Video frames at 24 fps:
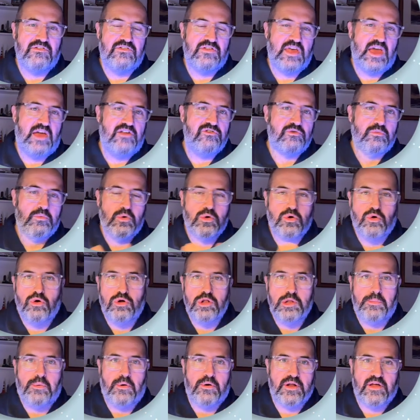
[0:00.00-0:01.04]
The agent will call
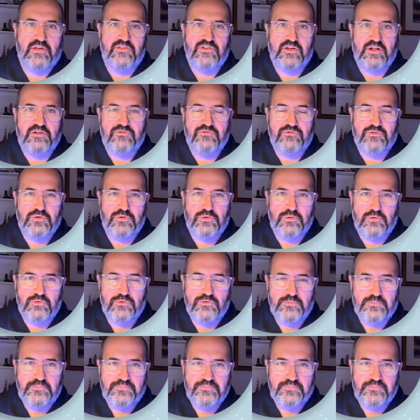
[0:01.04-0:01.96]
upon a set of tools.